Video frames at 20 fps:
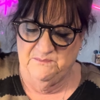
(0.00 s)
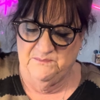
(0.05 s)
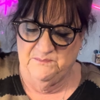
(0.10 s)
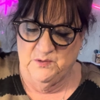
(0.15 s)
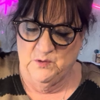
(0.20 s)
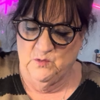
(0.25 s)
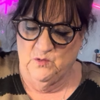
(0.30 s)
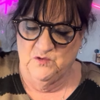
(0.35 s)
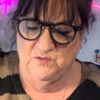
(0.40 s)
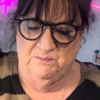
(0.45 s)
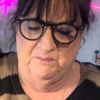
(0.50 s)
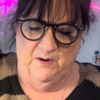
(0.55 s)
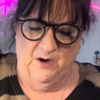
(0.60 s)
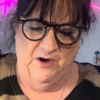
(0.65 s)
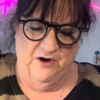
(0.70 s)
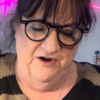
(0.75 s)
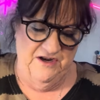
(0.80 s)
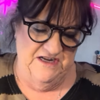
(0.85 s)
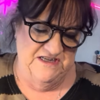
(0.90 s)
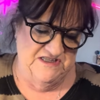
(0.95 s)
pool
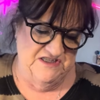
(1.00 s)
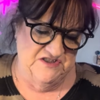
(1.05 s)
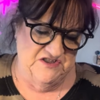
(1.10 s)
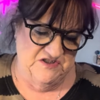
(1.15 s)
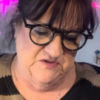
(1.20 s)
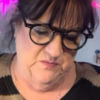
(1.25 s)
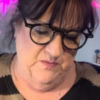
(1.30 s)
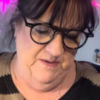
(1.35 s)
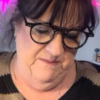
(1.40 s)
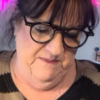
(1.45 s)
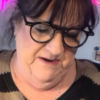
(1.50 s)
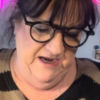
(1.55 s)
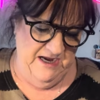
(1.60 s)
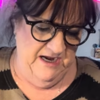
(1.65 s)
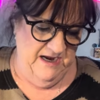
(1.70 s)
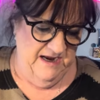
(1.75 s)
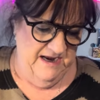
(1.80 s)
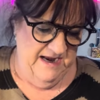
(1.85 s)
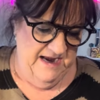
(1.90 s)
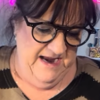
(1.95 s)
parties and swimming.